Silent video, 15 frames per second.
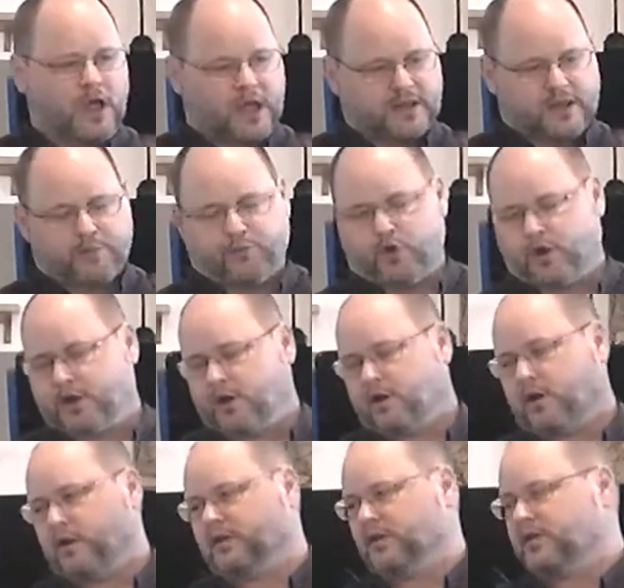and they put it
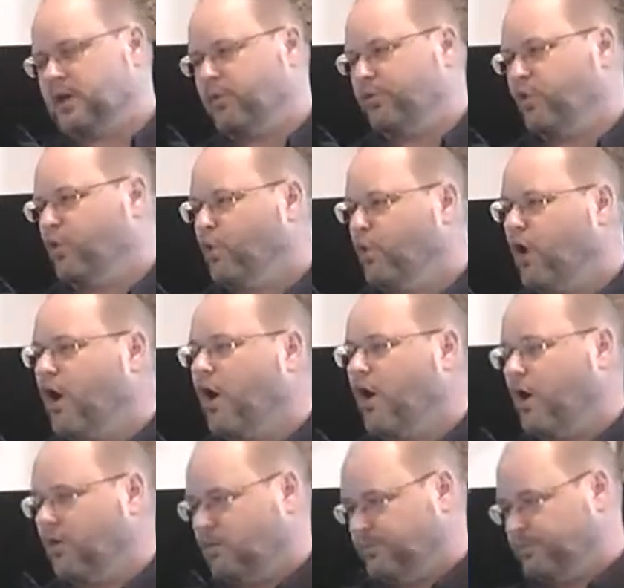on the temple
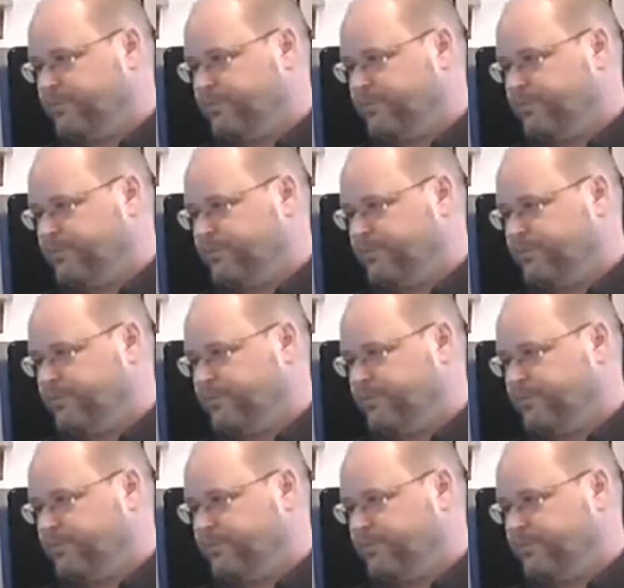wall.